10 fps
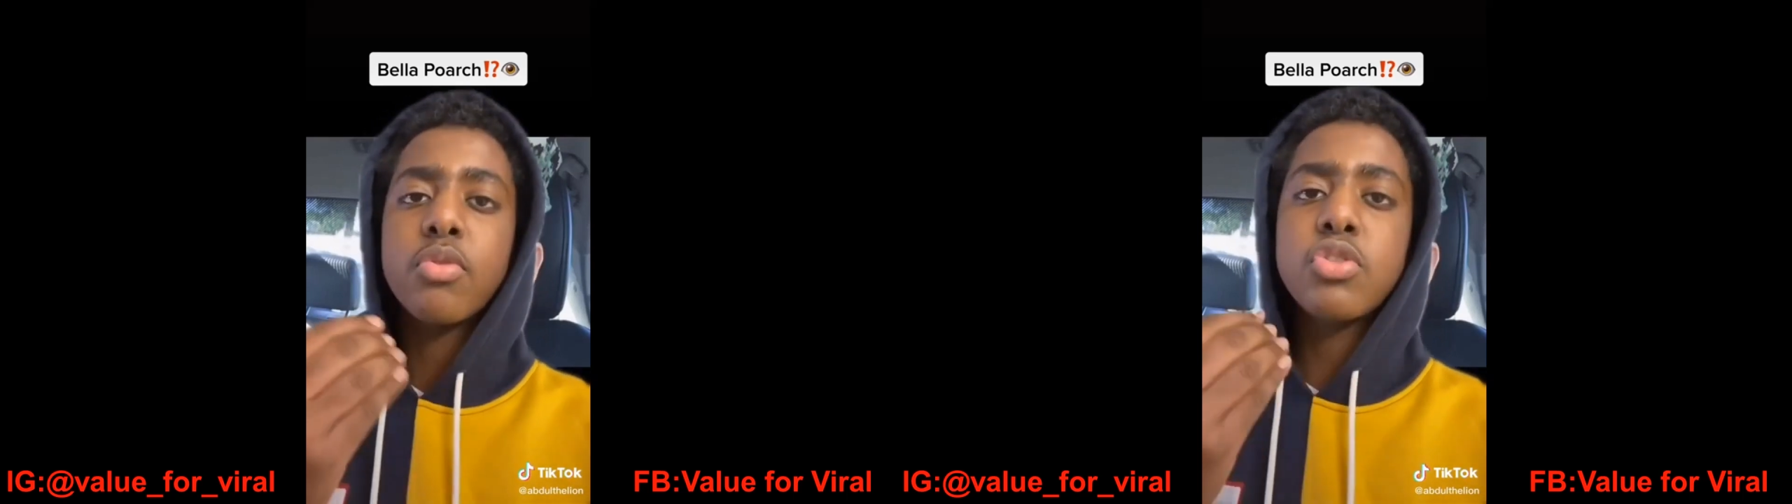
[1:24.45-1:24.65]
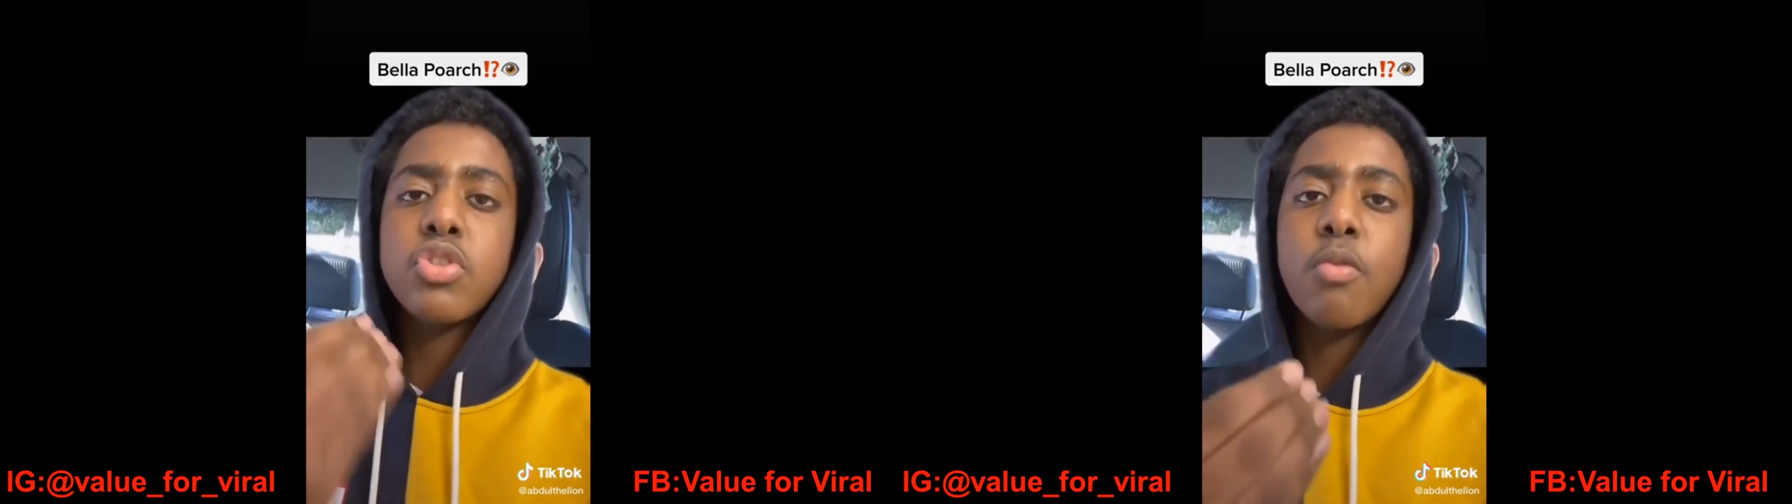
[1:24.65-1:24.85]

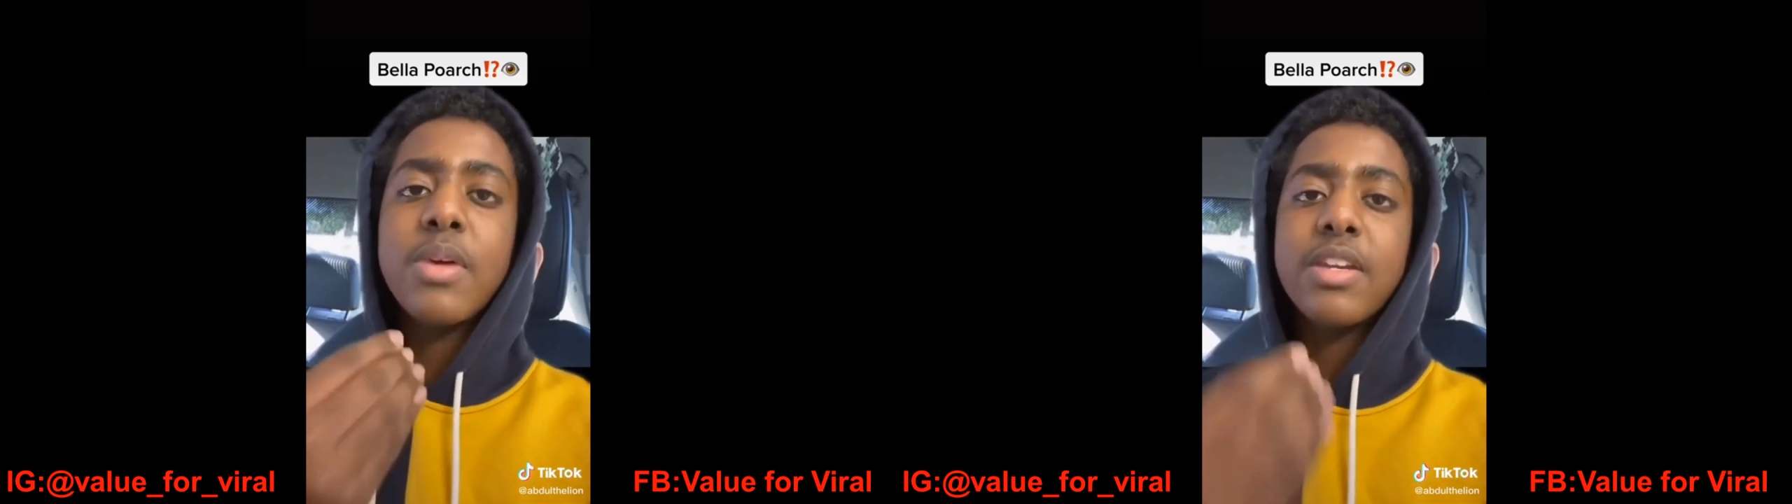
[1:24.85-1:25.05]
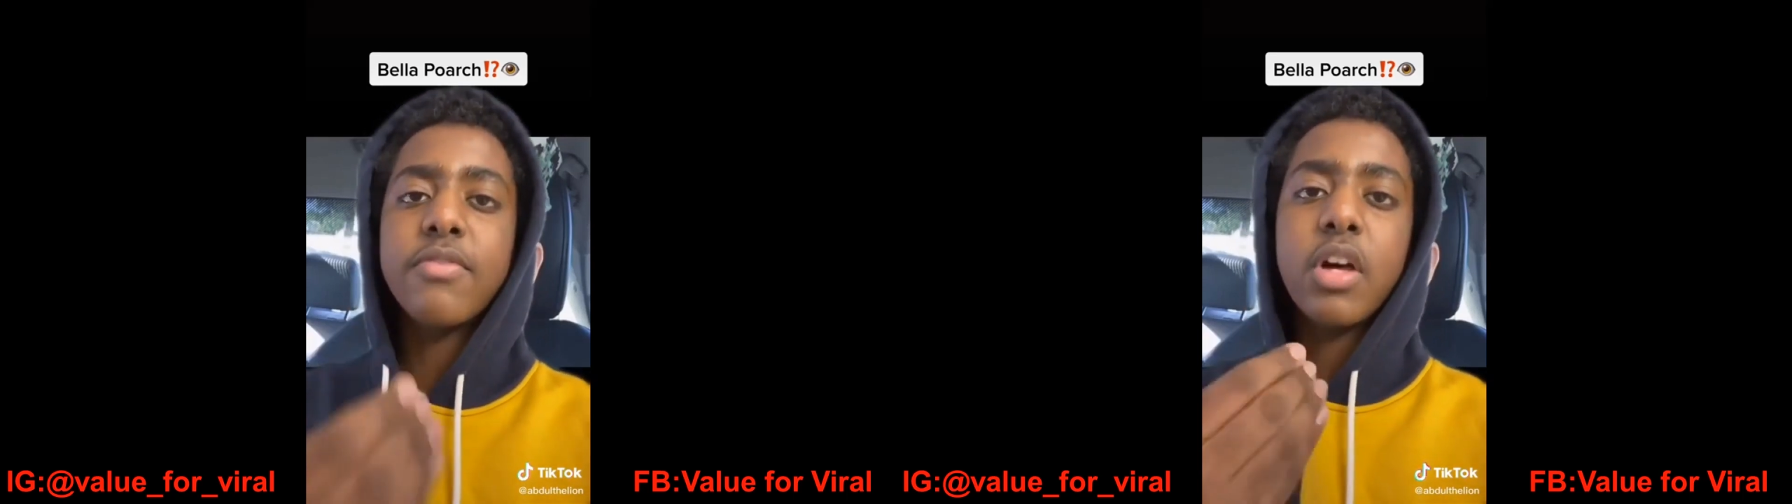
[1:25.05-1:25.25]
so
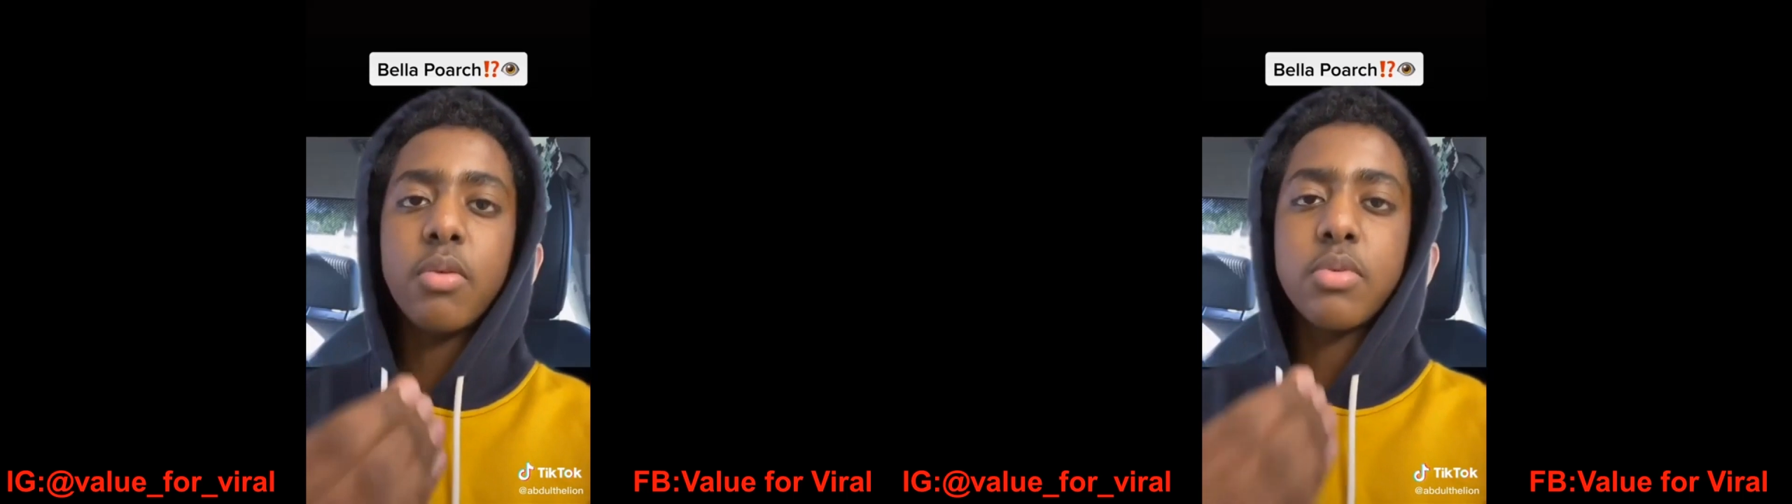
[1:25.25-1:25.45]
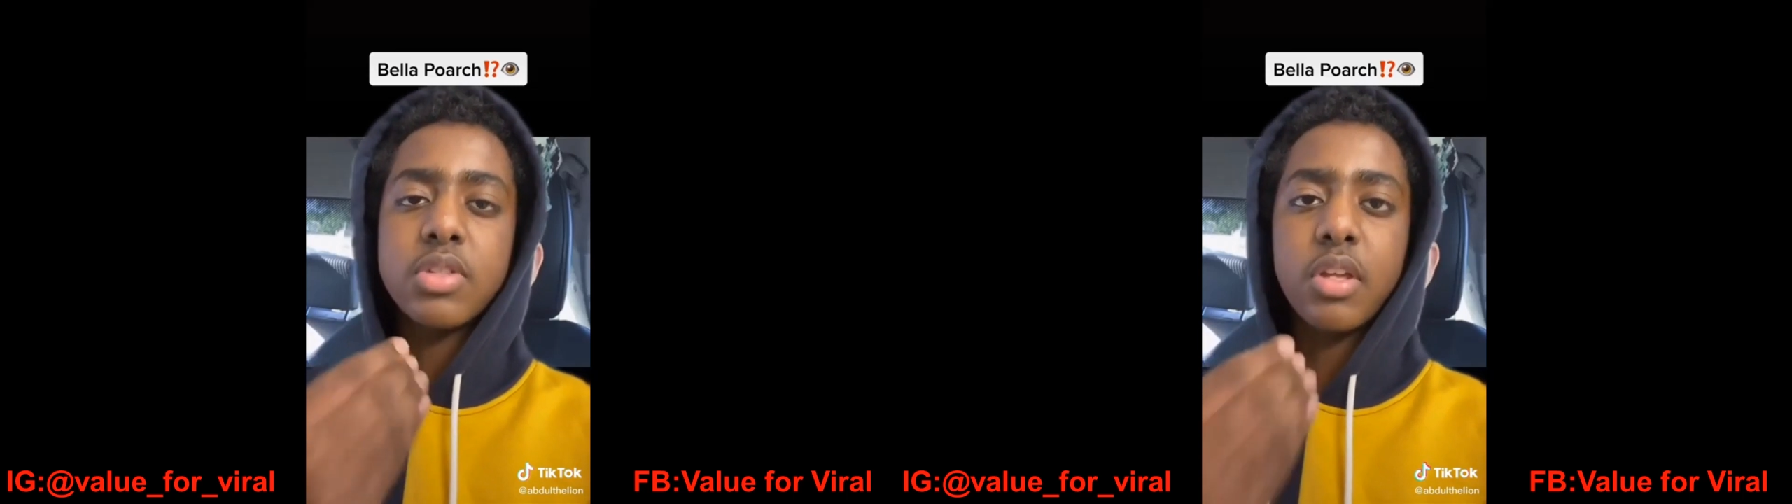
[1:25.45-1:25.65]
many followers and